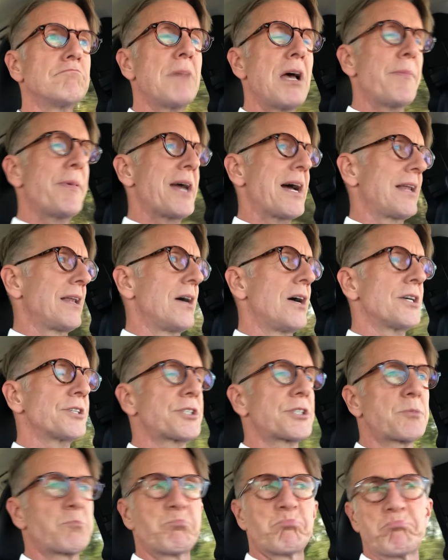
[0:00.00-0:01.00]
Maybe I
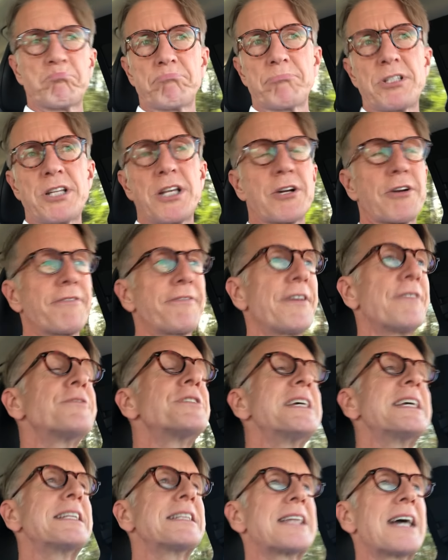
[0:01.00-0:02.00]
lost $10,000 or
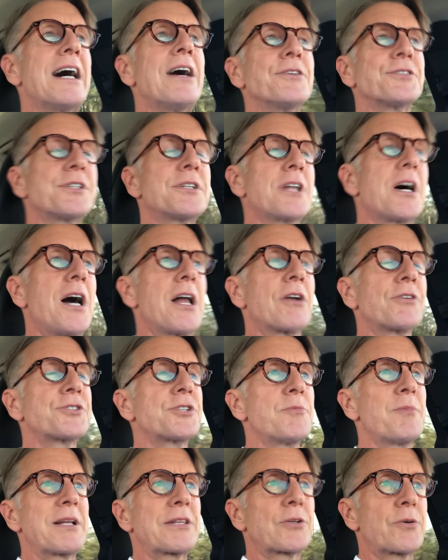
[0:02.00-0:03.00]
$15,000.
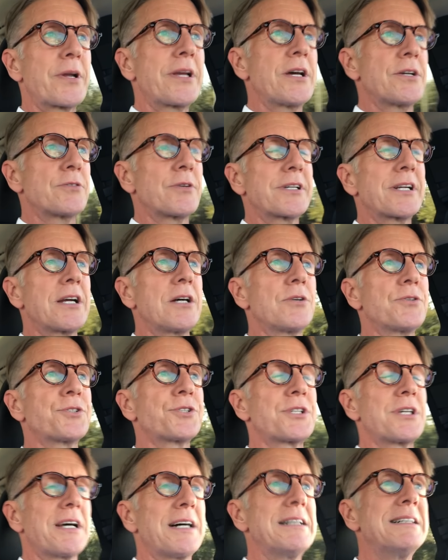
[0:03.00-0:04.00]
So my 300 goes
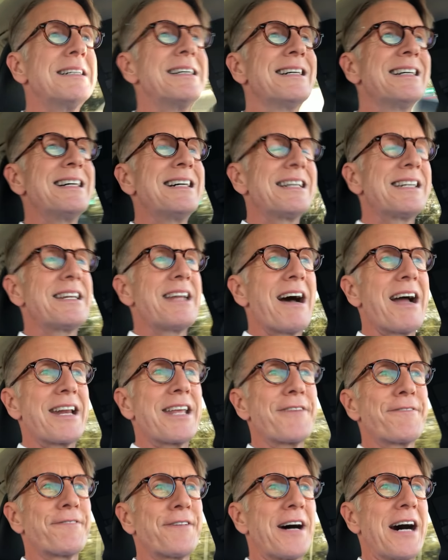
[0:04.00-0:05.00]
to
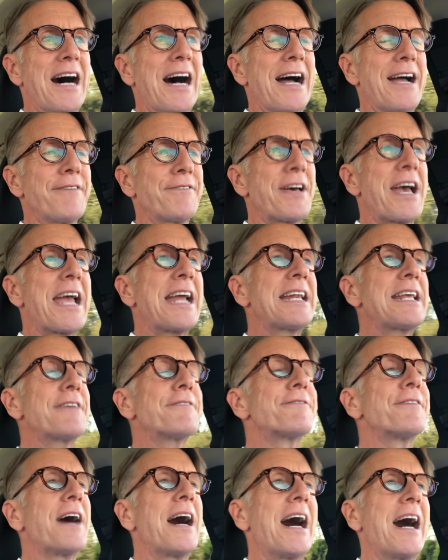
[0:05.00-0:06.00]
95,
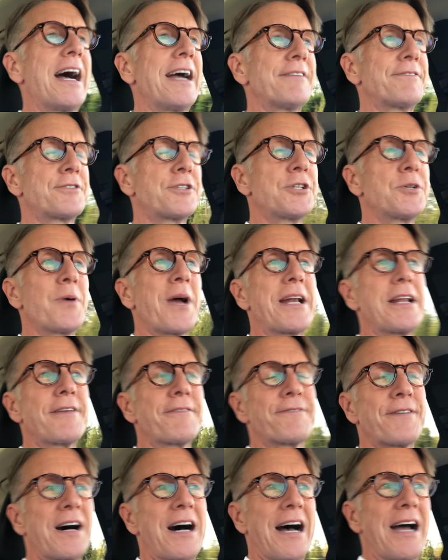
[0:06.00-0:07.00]
85,
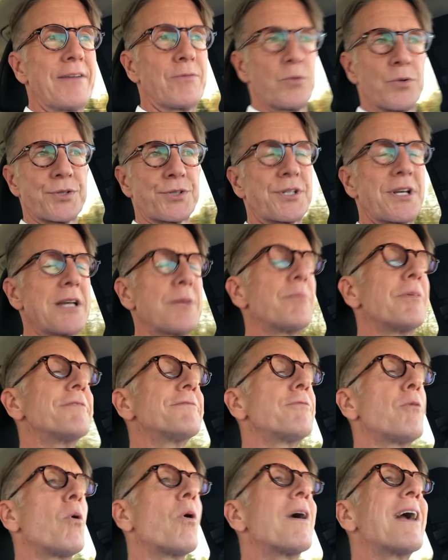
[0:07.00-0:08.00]
285, we'll say,
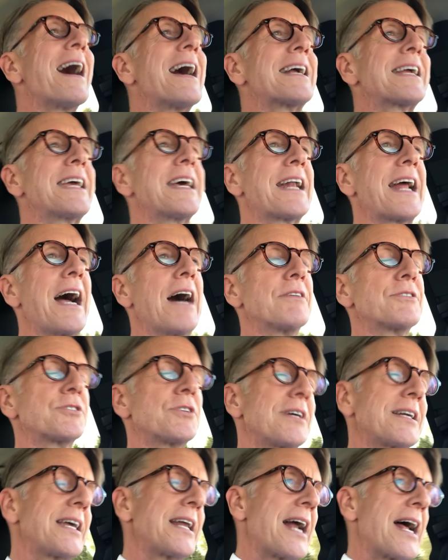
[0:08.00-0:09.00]
before I get out.
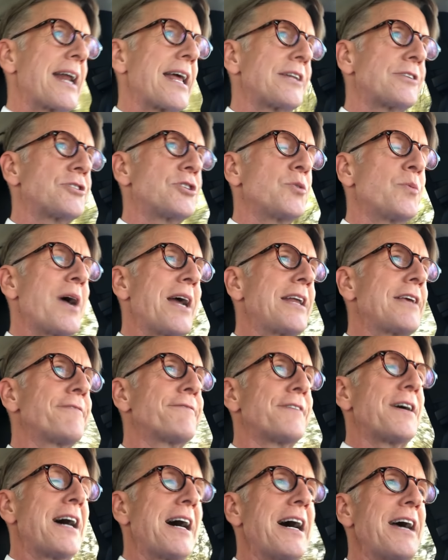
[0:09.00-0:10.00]
So I get out at
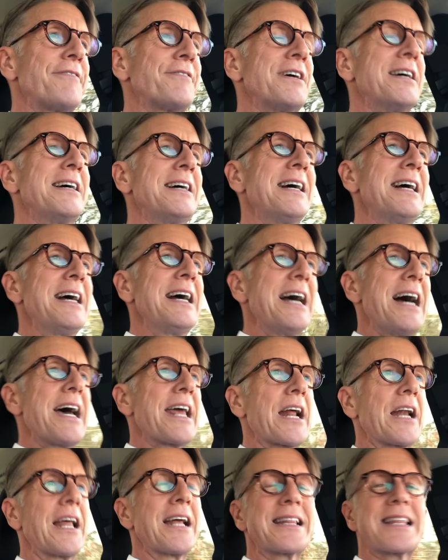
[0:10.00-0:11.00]
285
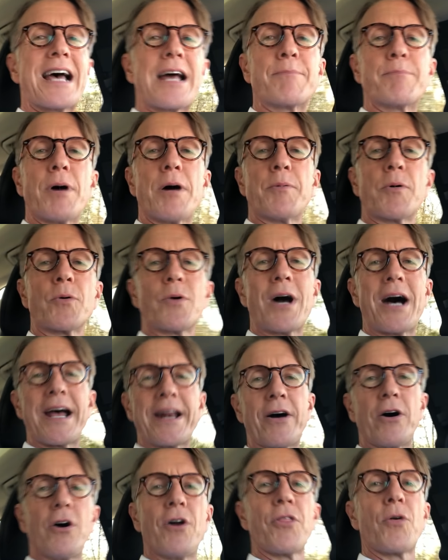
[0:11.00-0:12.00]
and I let that bubble ride
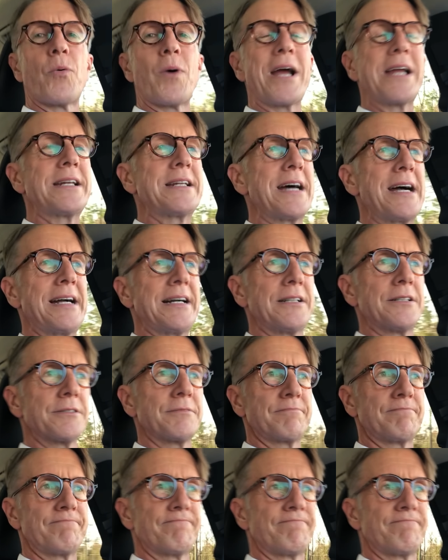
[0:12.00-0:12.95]
all the way down.